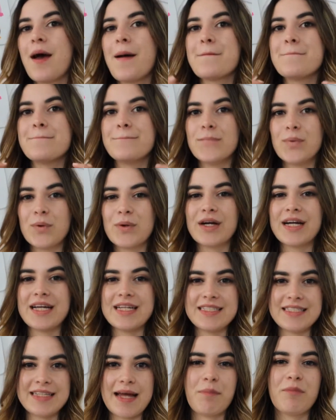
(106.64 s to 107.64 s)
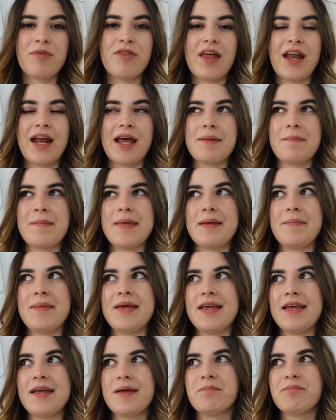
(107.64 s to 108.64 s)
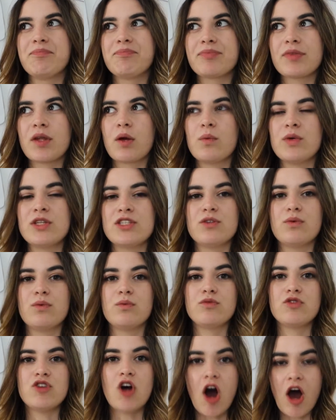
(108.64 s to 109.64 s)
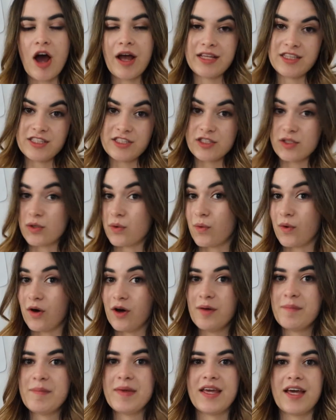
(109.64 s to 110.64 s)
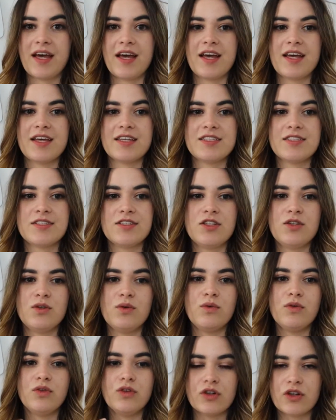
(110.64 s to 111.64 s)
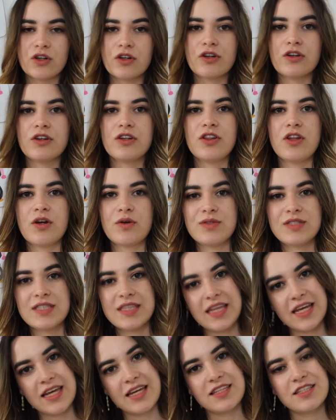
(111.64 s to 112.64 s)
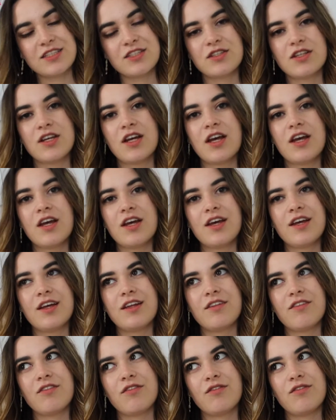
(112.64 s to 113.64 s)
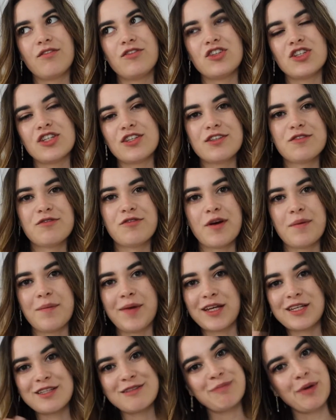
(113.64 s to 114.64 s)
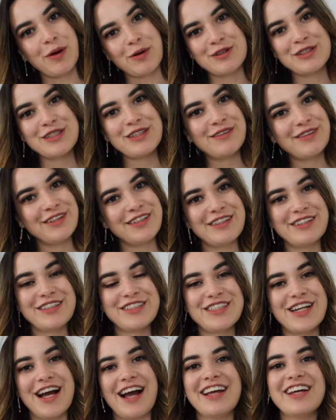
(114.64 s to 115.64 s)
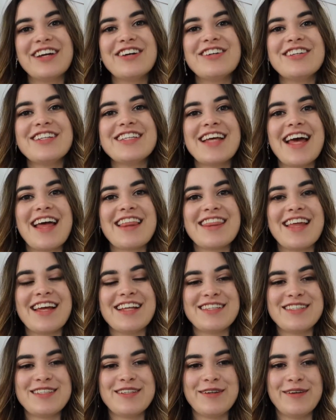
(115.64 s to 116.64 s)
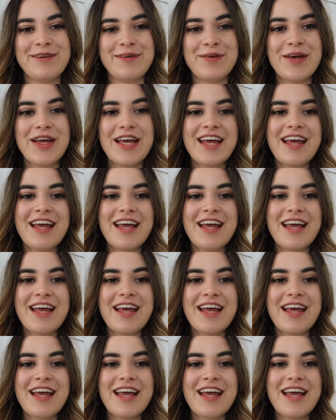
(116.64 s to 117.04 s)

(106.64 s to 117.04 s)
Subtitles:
more in depth than I maybe was taught in school, because you learned those things just from exposure when you're a child, and then to